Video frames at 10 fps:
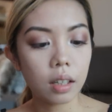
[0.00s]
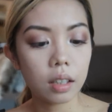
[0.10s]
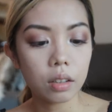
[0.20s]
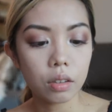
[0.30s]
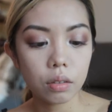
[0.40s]
I
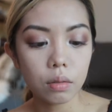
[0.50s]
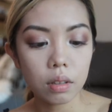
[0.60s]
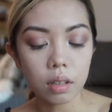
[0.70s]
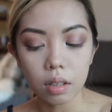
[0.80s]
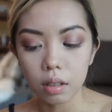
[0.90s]
could do
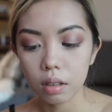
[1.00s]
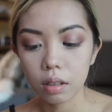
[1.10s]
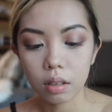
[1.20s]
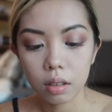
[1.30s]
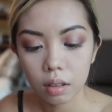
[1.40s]

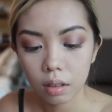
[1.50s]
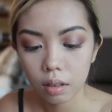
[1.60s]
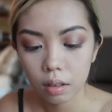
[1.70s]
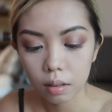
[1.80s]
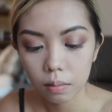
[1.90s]
this.
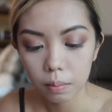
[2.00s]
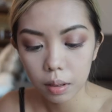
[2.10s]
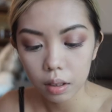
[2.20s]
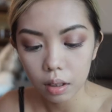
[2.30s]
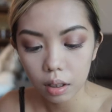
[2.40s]

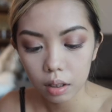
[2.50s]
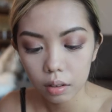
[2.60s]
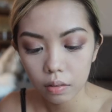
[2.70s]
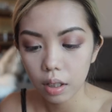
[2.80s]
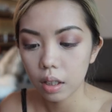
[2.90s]

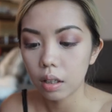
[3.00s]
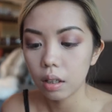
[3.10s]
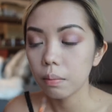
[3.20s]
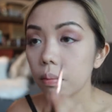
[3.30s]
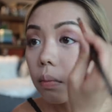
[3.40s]
Color right up.